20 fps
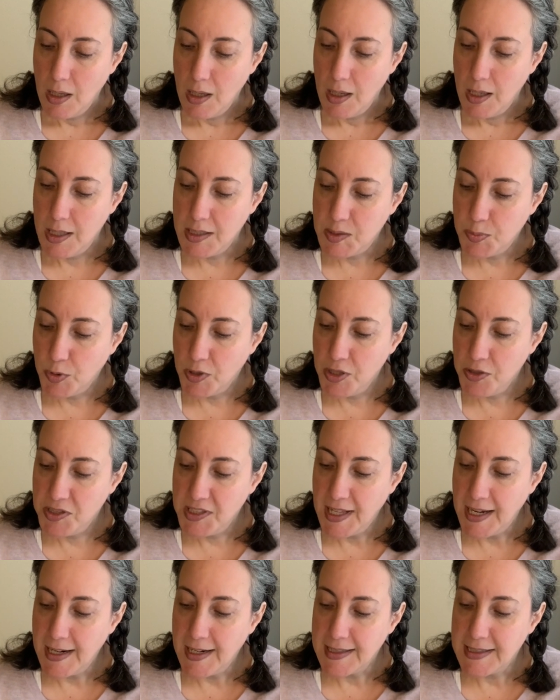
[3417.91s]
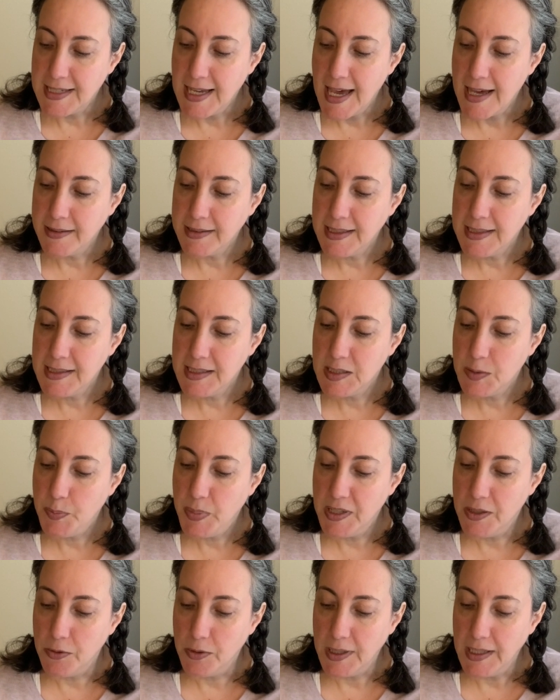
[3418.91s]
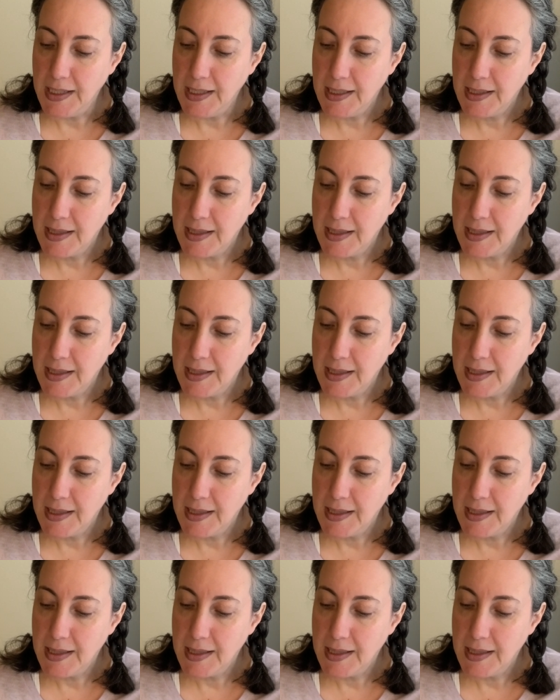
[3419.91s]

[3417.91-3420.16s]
It's produced at an Italian spinnery